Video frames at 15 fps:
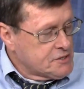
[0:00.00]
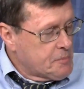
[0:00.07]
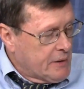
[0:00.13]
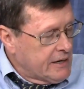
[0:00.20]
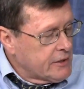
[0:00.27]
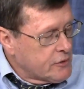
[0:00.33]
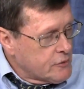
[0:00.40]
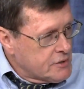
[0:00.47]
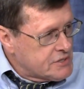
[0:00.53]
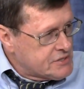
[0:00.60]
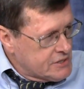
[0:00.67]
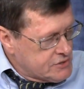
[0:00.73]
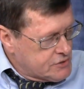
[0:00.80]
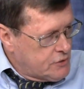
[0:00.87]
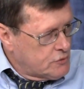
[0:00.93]
Peter, he
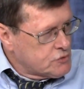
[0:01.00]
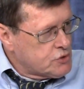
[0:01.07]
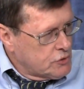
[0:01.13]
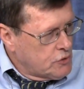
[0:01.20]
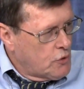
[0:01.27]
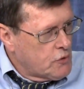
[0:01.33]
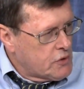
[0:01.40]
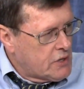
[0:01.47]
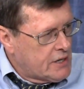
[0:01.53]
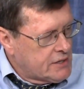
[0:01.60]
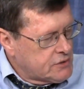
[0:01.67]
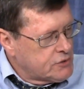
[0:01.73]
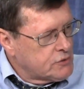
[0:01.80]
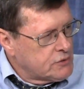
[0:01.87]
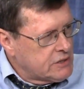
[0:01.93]
says, Don't you know that I
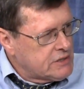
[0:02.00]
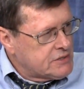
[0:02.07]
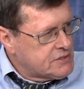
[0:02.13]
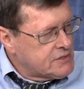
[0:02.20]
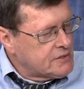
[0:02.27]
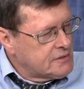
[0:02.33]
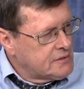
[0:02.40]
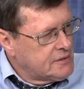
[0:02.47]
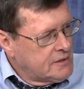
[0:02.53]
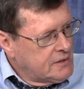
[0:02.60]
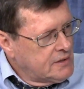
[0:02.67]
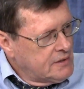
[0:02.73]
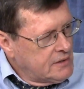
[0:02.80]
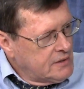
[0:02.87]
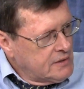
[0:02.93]
do need to
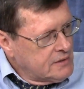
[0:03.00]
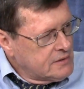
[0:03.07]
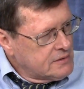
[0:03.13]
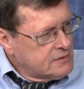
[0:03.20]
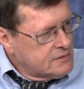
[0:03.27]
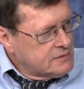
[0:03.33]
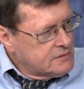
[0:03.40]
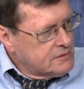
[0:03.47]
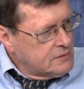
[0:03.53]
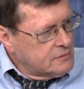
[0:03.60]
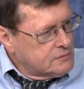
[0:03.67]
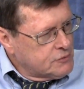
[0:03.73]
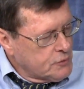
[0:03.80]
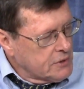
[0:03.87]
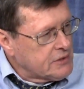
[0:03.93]
to
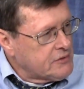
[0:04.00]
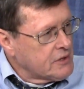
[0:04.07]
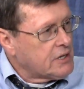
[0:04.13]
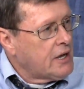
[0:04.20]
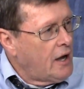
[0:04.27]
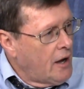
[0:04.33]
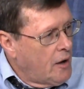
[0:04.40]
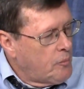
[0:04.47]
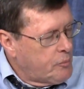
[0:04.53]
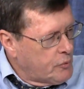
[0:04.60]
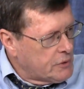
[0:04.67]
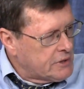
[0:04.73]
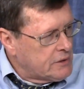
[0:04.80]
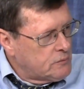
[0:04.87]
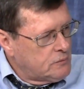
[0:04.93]
drink the cup
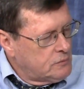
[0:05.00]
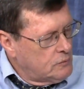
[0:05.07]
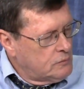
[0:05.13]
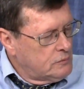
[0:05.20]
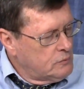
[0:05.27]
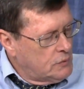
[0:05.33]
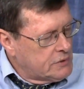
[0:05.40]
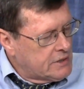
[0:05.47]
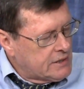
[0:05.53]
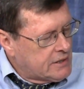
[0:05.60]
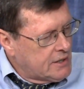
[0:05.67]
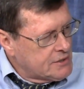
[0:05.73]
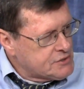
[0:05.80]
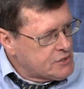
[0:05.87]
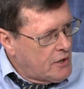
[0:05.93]
when he when he
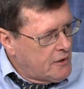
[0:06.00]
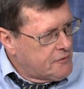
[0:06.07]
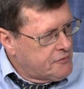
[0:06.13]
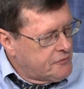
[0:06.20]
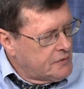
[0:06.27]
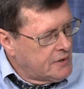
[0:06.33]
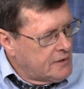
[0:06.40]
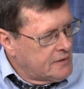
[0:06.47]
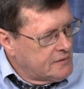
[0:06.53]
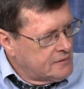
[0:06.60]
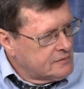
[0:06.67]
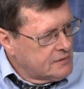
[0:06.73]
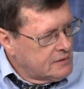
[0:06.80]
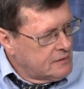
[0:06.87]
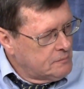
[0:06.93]
cuts off yes. uh,
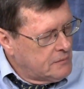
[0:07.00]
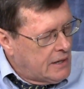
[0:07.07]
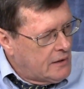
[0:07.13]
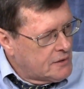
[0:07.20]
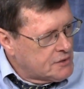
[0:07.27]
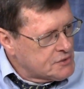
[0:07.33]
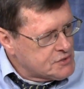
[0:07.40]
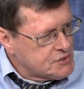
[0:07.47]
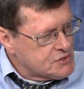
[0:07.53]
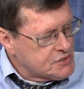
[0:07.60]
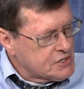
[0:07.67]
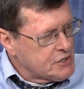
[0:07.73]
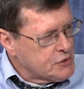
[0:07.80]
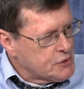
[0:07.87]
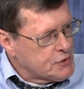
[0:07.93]
Malchus's
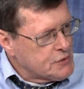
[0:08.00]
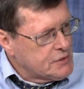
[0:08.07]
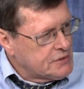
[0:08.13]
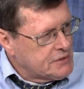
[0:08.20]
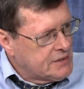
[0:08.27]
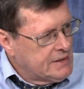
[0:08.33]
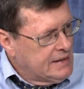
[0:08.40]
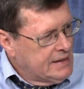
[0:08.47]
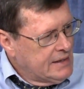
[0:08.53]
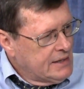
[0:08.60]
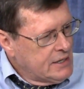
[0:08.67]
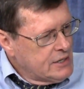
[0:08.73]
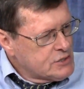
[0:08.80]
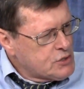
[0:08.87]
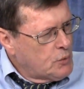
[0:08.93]
ear and
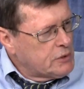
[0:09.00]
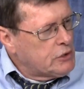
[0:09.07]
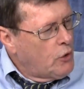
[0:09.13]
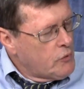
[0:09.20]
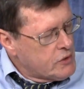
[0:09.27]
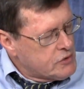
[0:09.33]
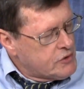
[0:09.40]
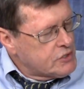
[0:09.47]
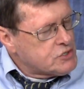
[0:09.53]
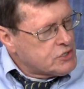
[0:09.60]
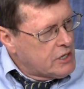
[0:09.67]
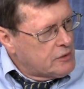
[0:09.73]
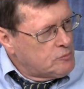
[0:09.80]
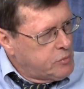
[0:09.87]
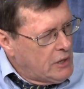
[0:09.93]
so we know that the
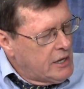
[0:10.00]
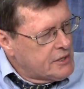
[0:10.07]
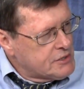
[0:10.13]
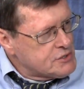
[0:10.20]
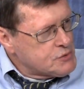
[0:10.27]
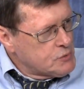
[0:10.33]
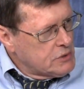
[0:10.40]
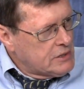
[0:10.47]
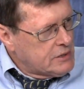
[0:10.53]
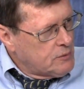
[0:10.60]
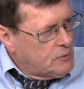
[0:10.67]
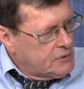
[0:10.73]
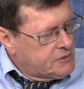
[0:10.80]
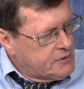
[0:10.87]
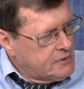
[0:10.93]
shed blood is really
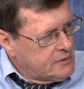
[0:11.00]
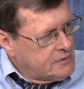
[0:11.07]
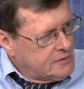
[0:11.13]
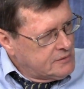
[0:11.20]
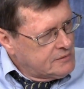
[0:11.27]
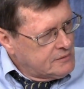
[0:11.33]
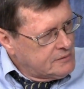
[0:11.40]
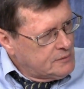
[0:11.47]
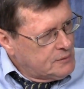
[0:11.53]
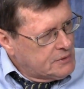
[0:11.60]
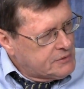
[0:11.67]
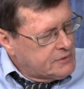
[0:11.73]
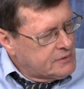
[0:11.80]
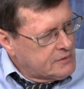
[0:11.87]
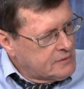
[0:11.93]
what the
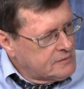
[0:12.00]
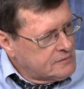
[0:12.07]
what the